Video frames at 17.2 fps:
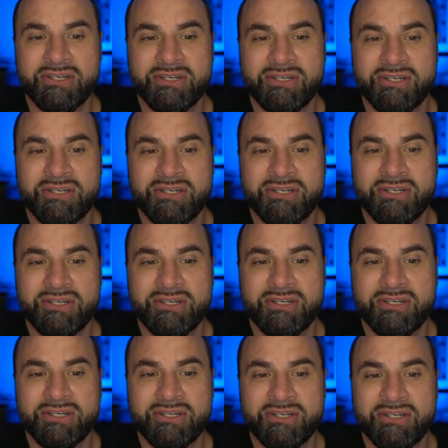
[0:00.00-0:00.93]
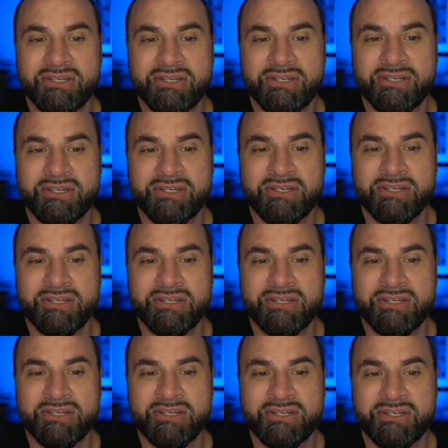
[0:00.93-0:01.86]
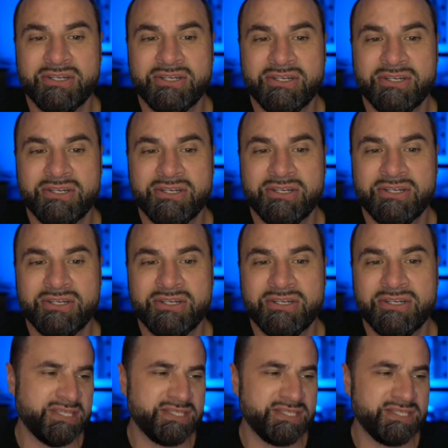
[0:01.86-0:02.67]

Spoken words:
how to get a better. I'm not opposed to this